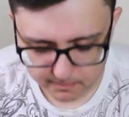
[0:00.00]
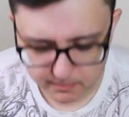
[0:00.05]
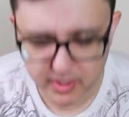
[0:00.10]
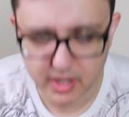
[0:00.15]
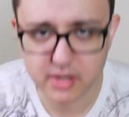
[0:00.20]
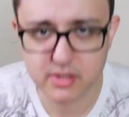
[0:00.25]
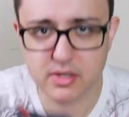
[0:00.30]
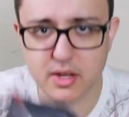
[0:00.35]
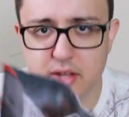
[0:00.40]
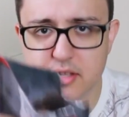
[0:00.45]

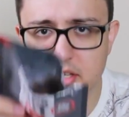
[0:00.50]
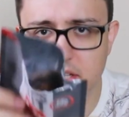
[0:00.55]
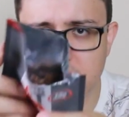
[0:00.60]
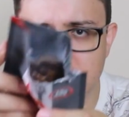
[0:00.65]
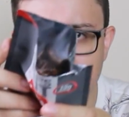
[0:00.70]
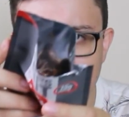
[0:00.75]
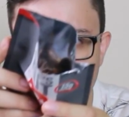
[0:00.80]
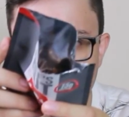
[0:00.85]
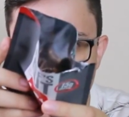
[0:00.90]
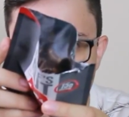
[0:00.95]
Like
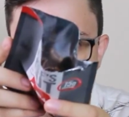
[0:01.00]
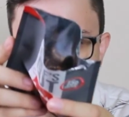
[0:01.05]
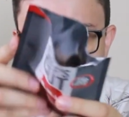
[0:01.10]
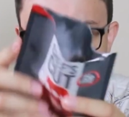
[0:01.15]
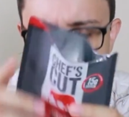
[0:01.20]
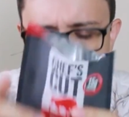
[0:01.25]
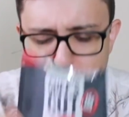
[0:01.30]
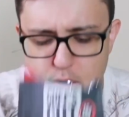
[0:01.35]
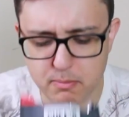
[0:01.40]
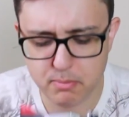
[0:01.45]
it's kind of a
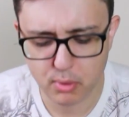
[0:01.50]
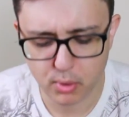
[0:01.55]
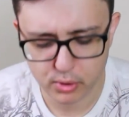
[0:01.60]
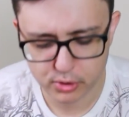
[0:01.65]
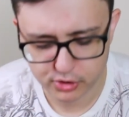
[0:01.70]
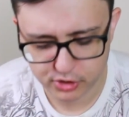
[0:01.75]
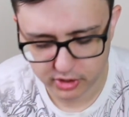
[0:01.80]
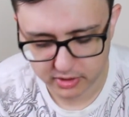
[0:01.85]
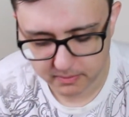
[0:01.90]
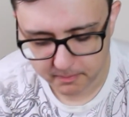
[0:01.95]
small
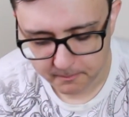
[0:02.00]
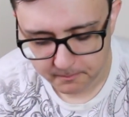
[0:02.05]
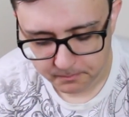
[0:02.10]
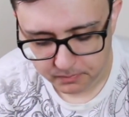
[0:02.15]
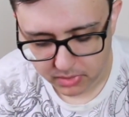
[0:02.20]
portion,